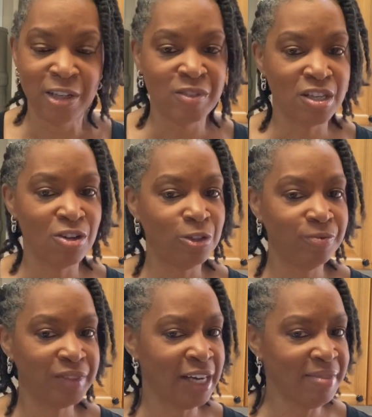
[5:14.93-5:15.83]
So
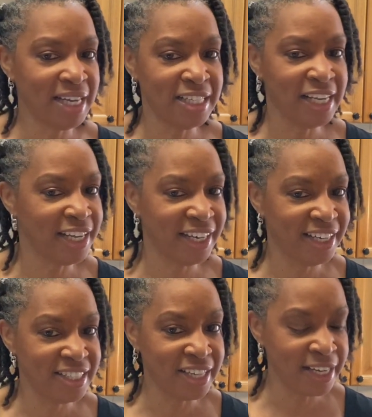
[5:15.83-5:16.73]
I'm not taking
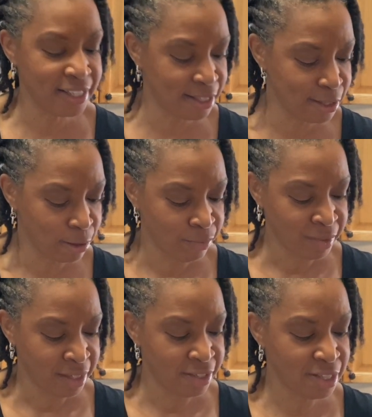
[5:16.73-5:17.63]
any chances.
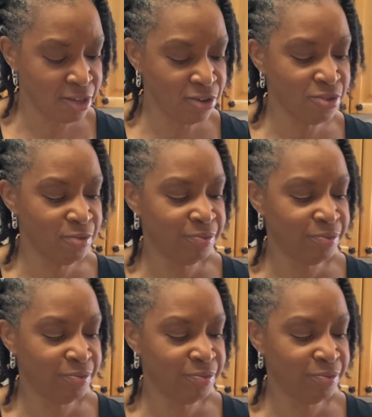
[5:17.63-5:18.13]
Just so